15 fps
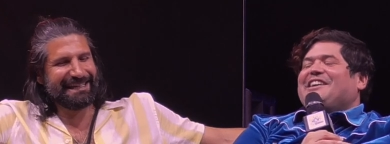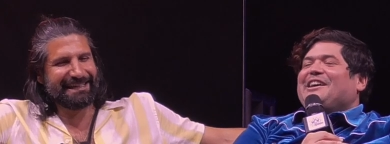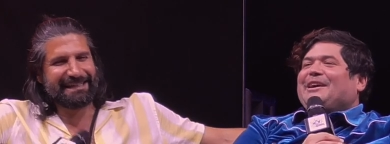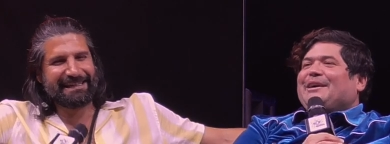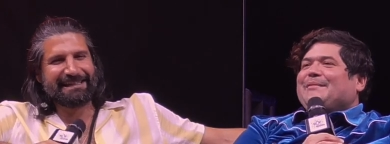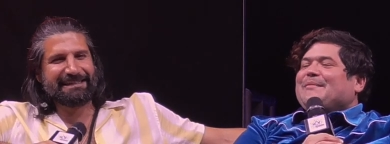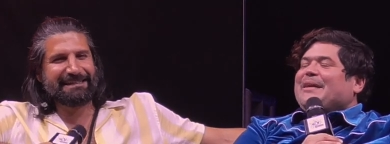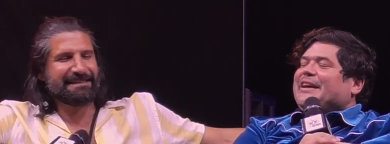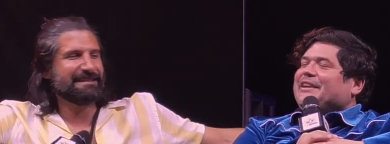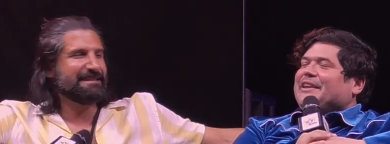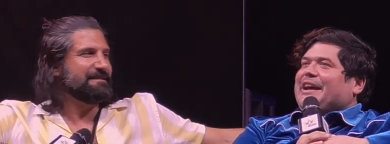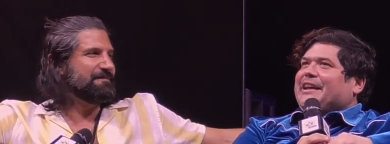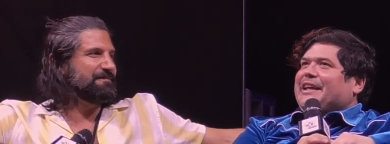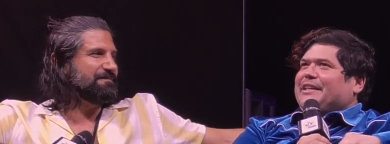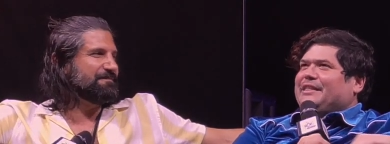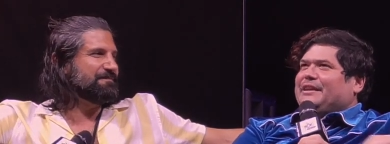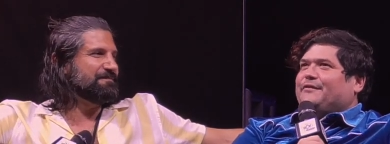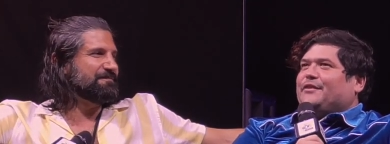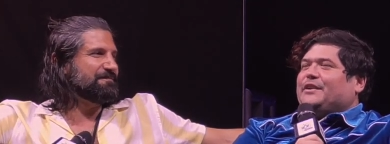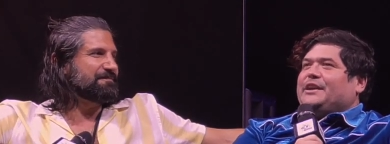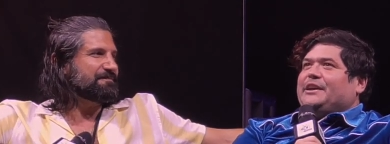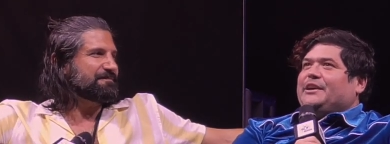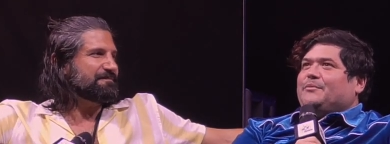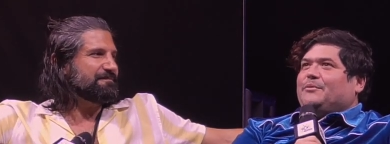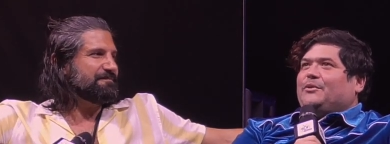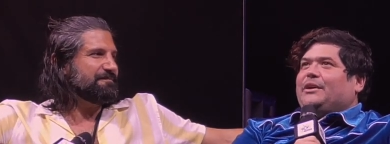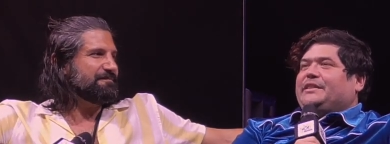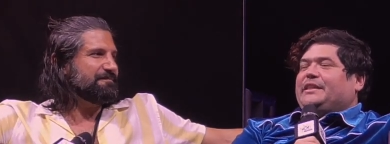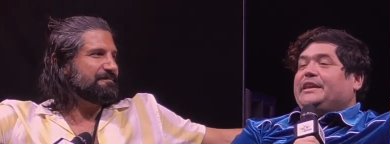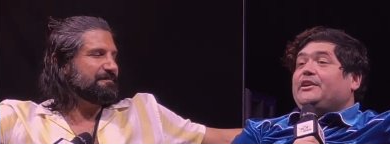Speaker 1: I, I can think for
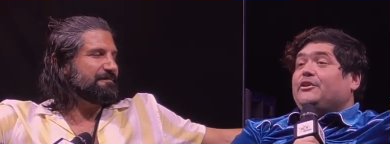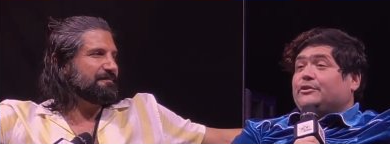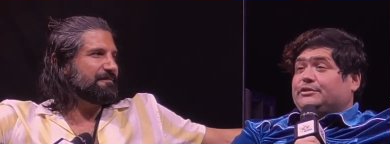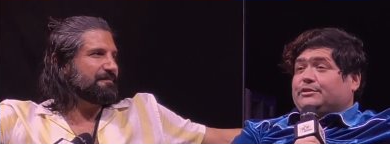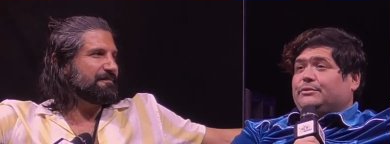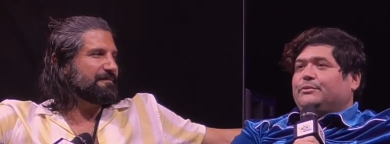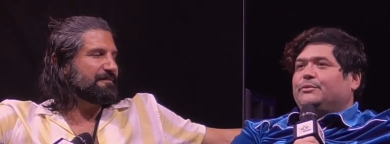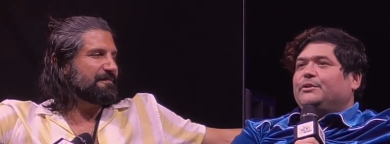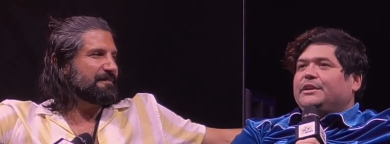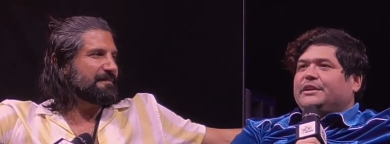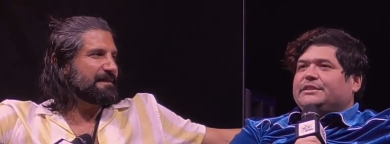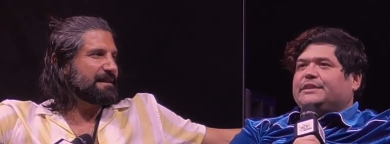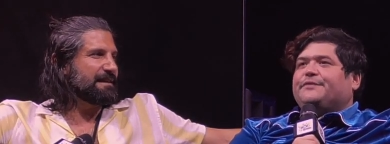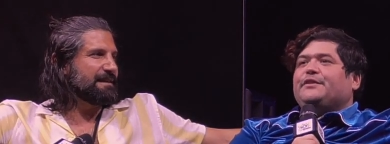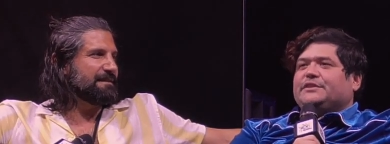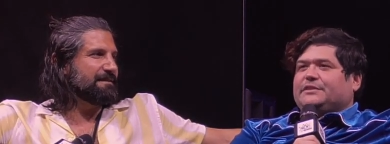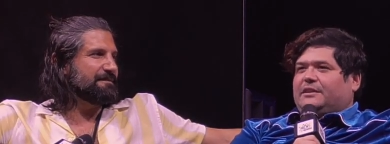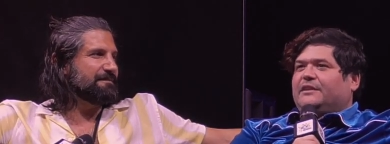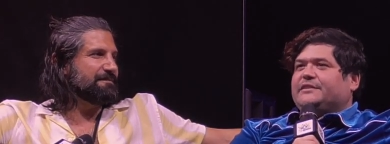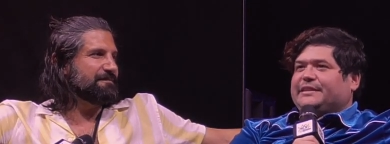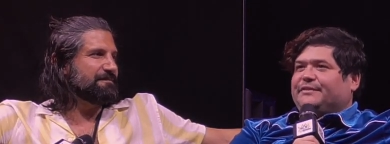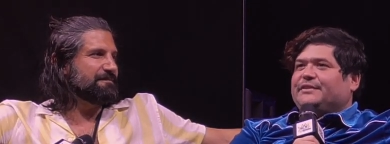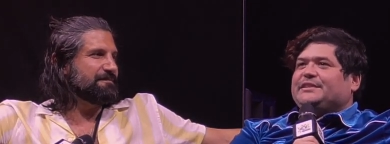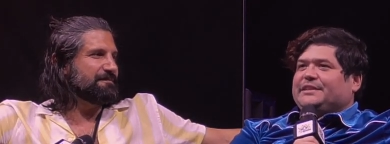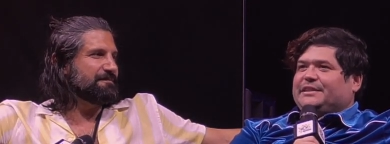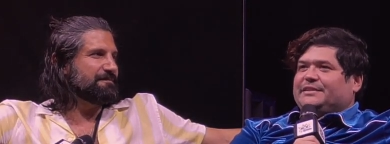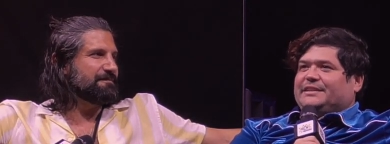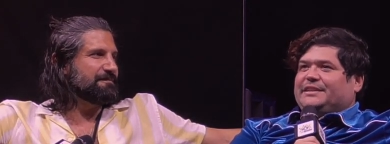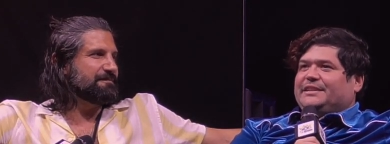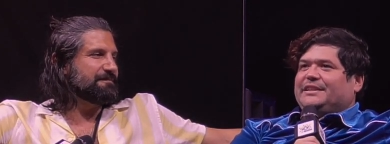Guillermo. I think he goes through different songs every
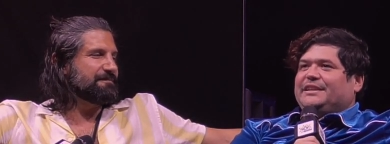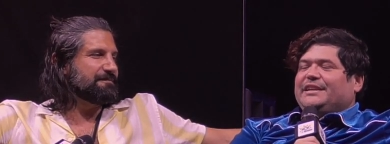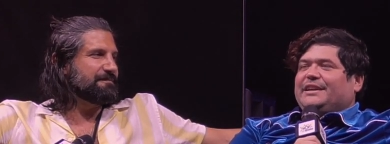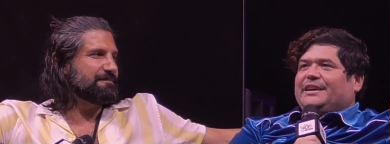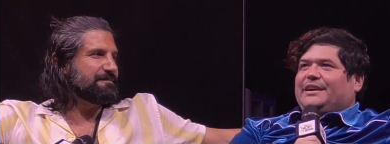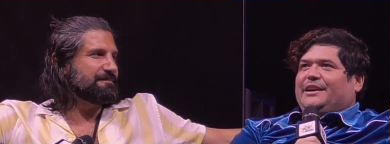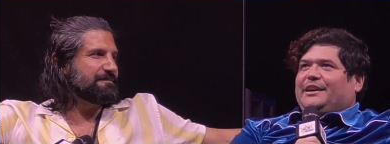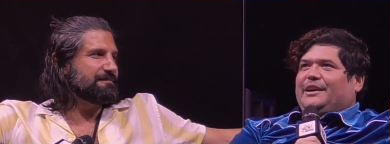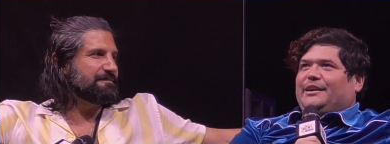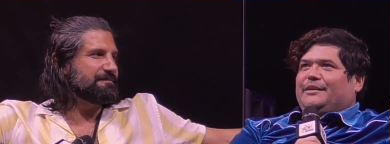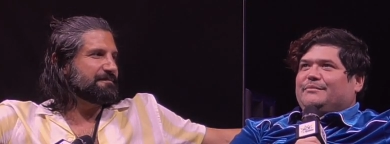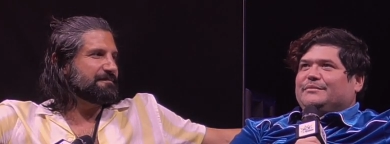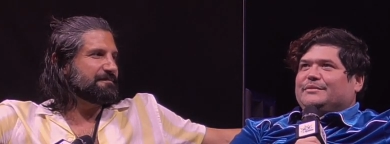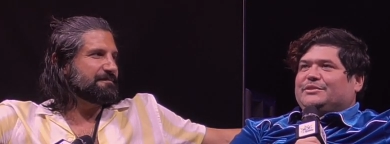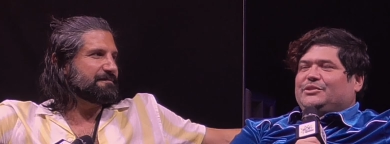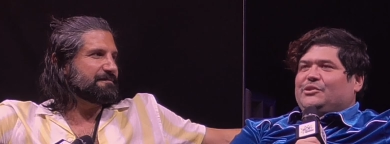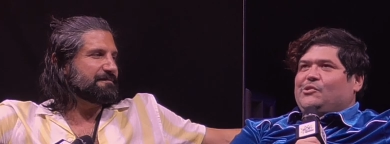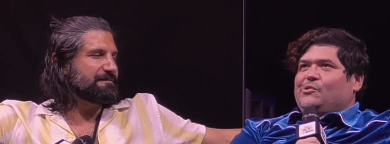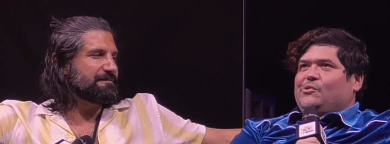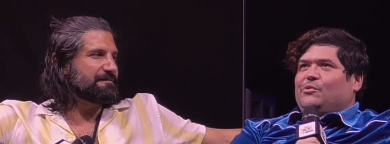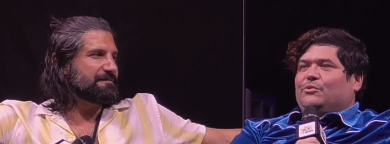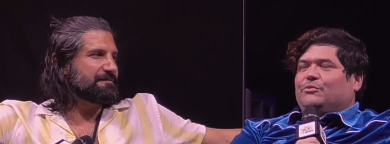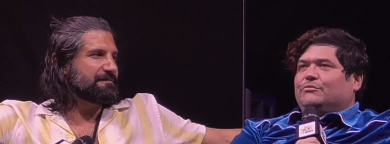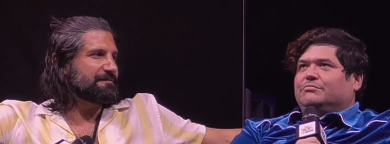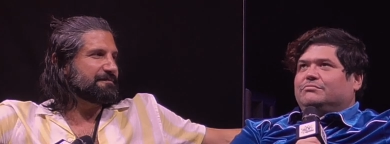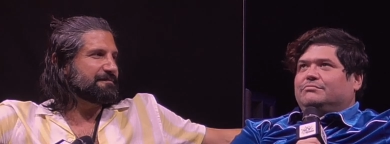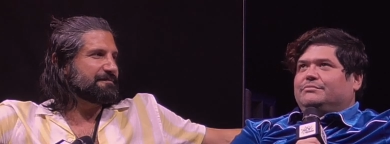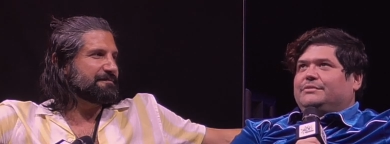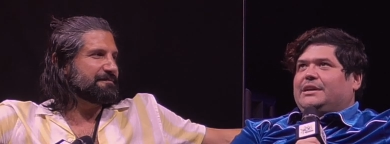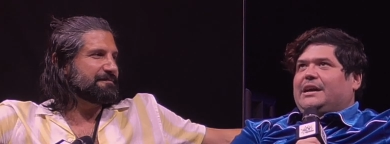season. Um, so
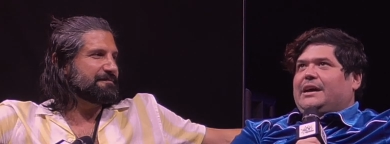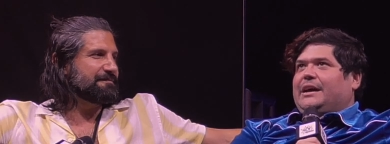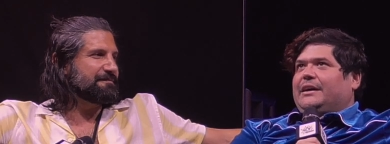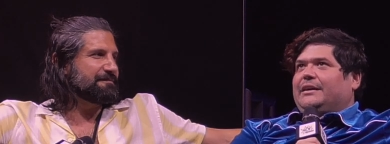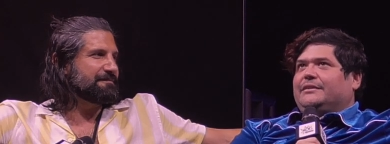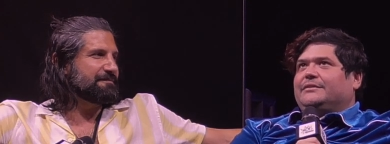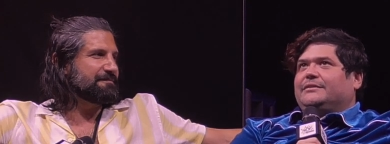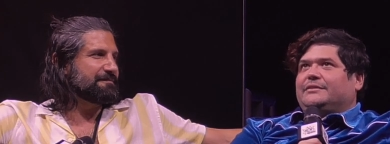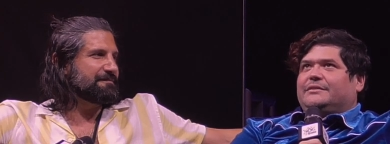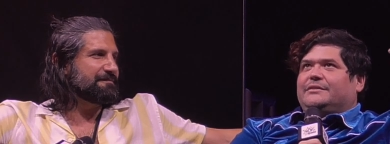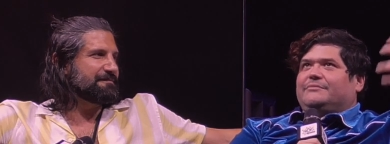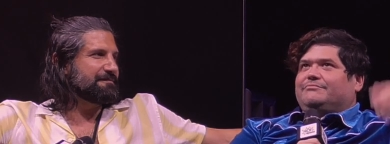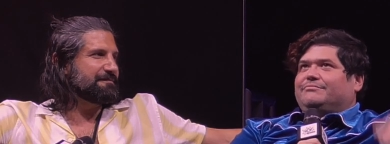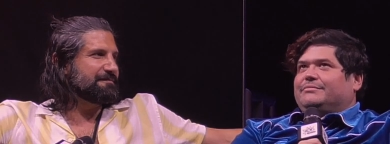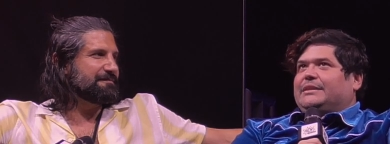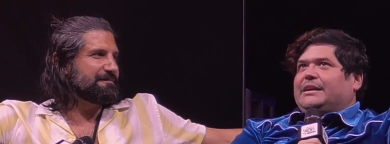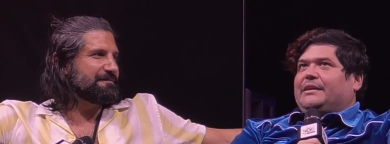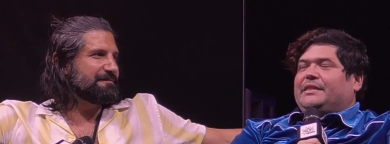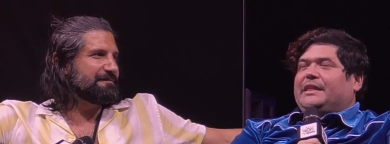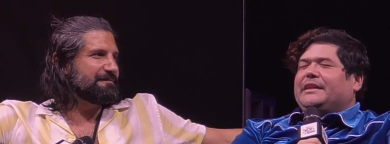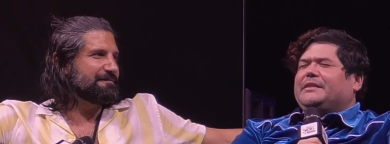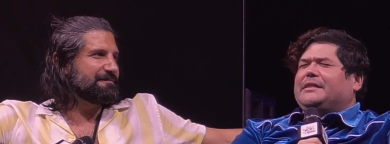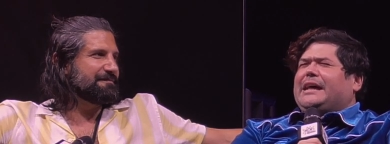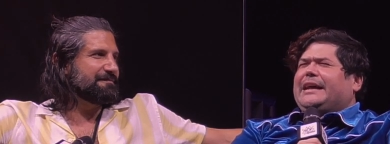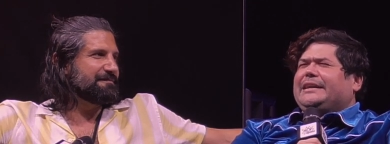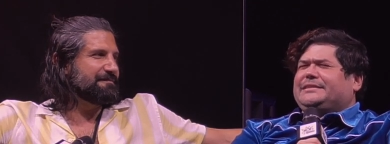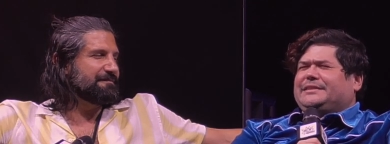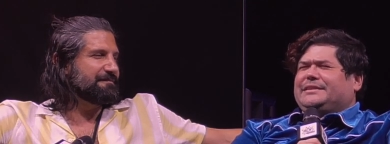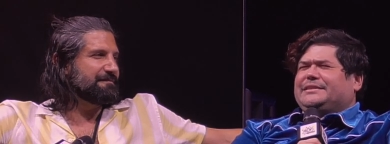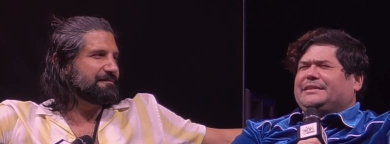yeah, I think
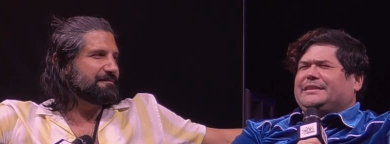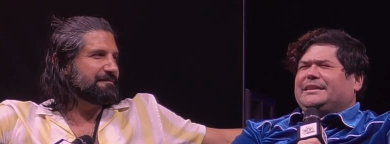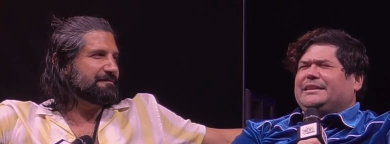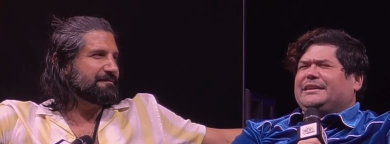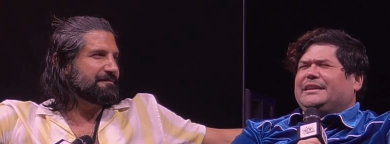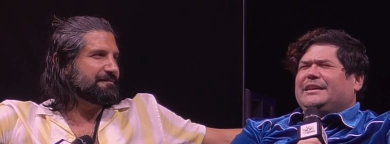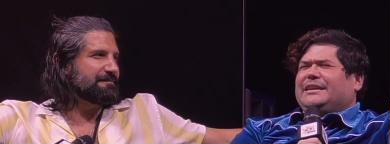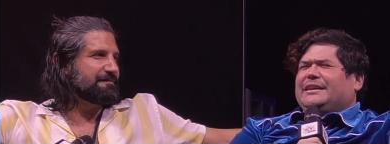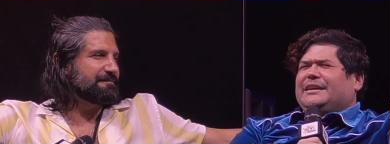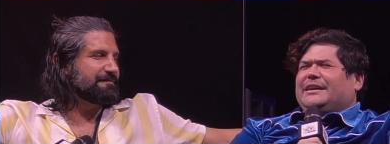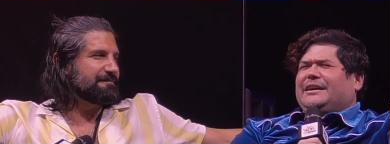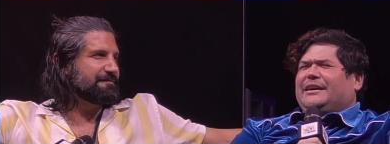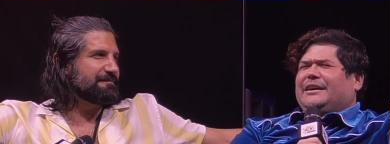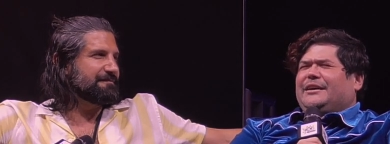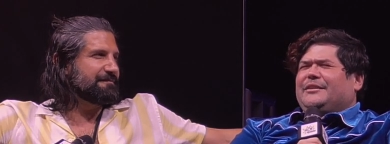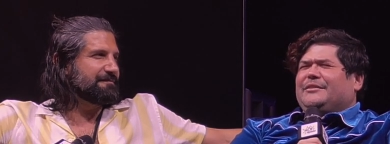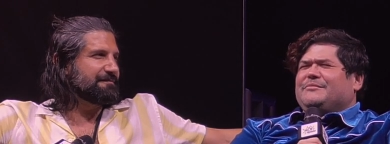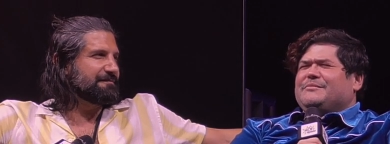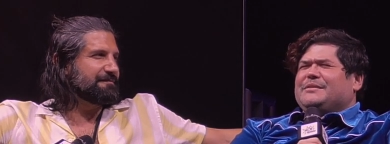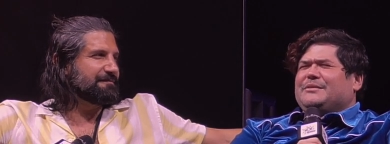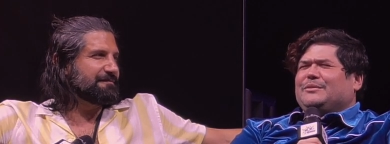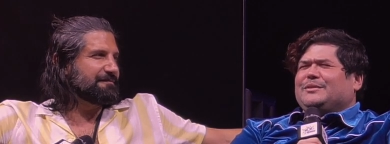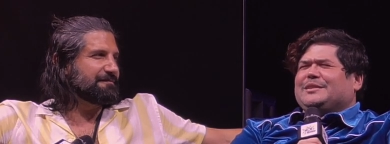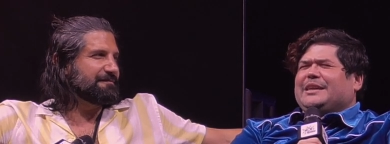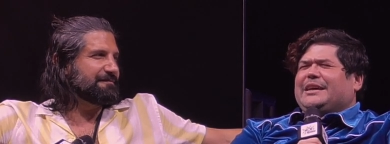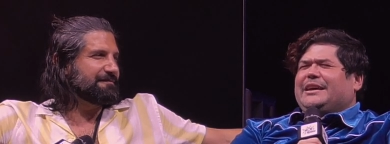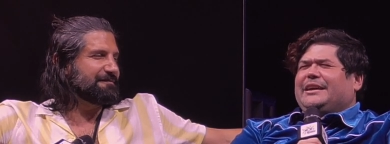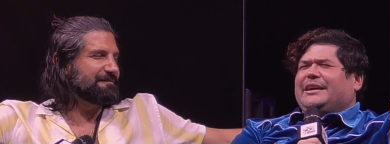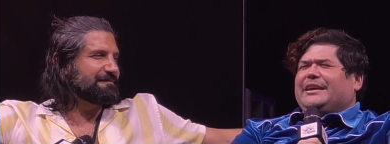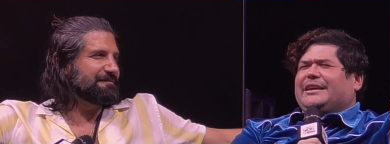last season um, it was
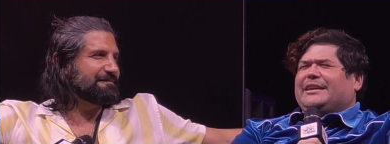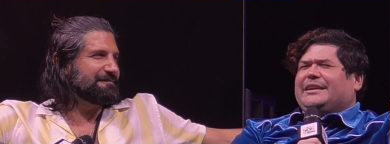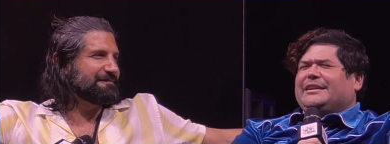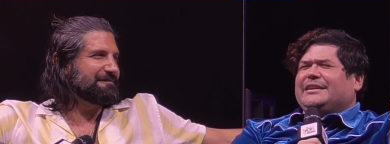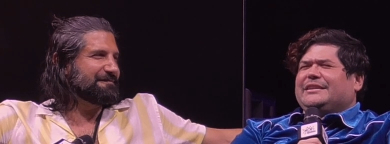like